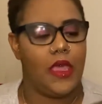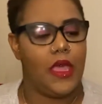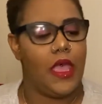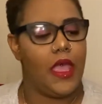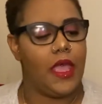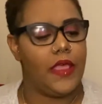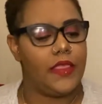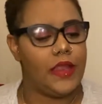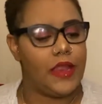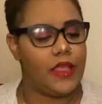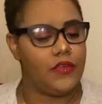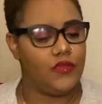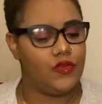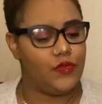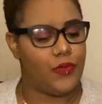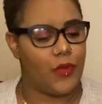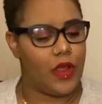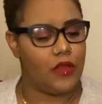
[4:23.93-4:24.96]
And then I use
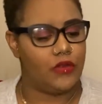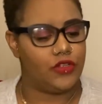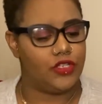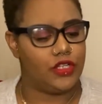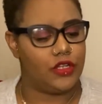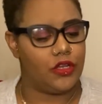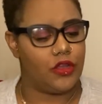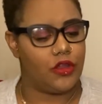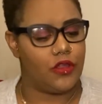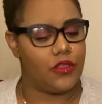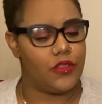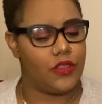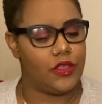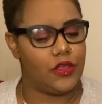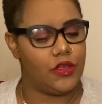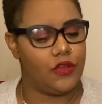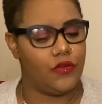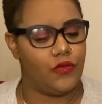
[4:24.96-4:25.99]
Brown Sugar, the
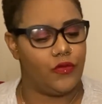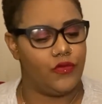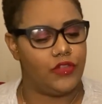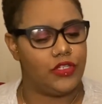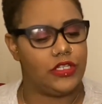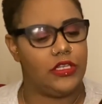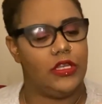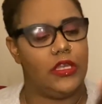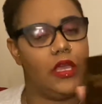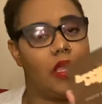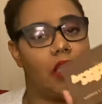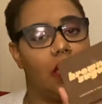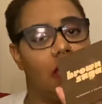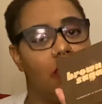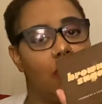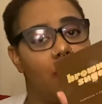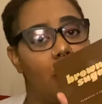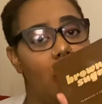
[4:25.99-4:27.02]
Karuchi and
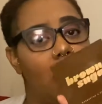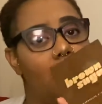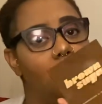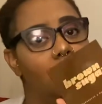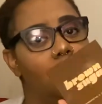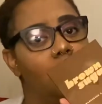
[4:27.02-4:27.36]
ColourPop